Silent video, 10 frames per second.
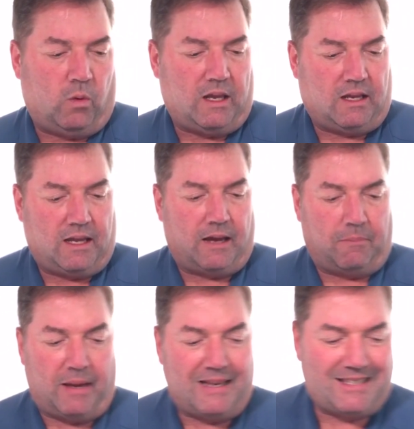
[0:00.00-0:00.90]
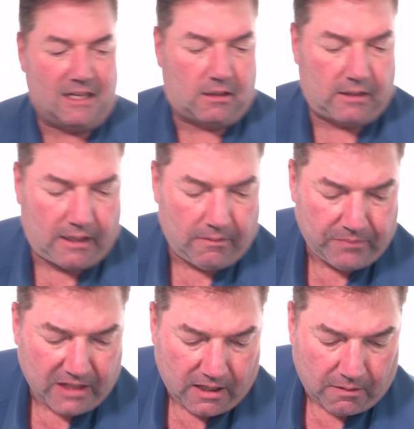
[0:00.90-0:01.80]
we get basically
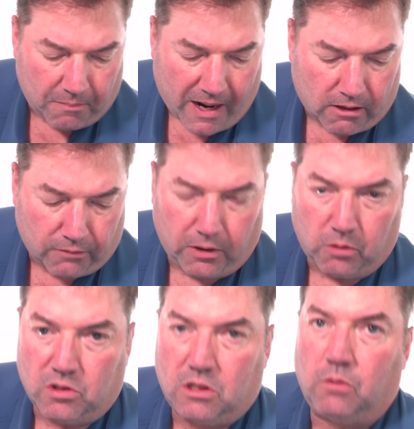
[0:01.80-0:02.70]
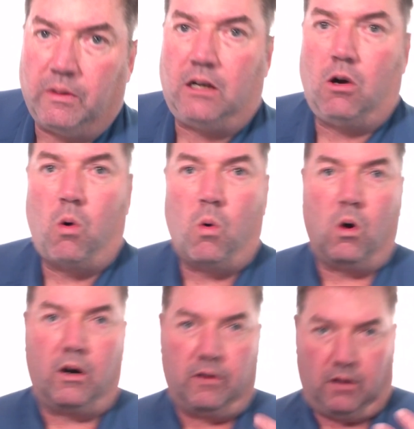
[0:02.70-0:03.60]
microphones to
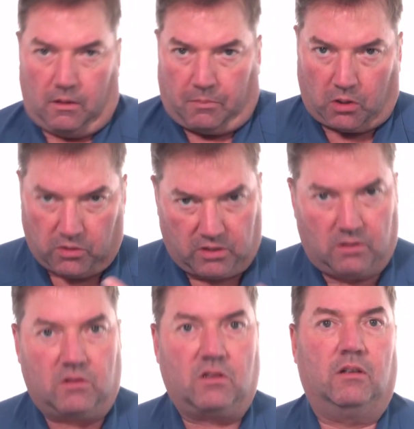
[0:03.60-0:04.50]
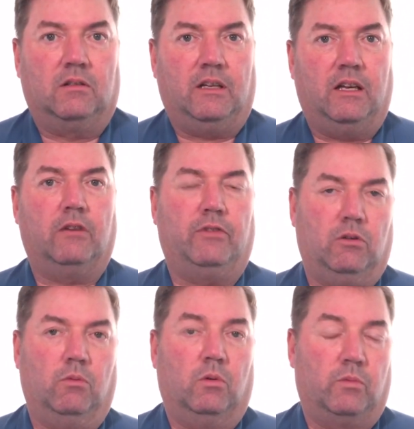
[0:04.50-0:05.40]
record a person's
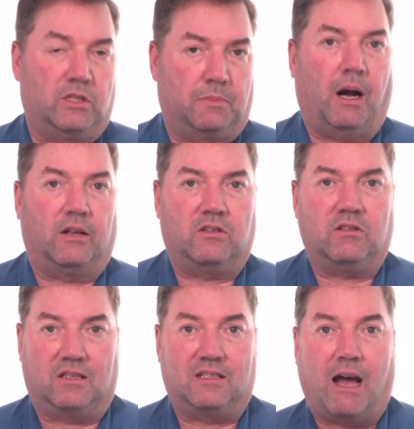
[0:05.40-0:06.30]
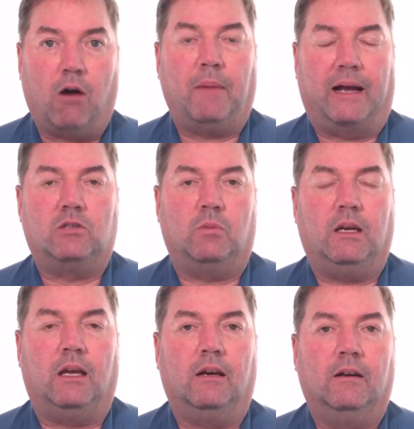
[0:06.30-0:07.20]
interview responses, the sound bites we
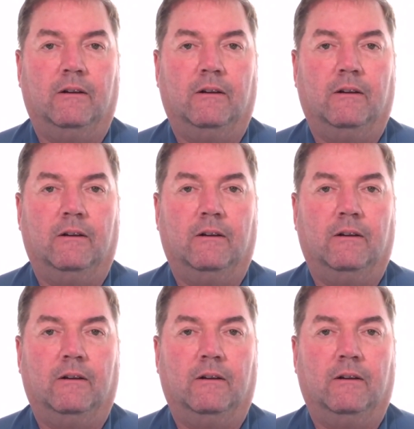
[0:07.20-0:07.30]
need,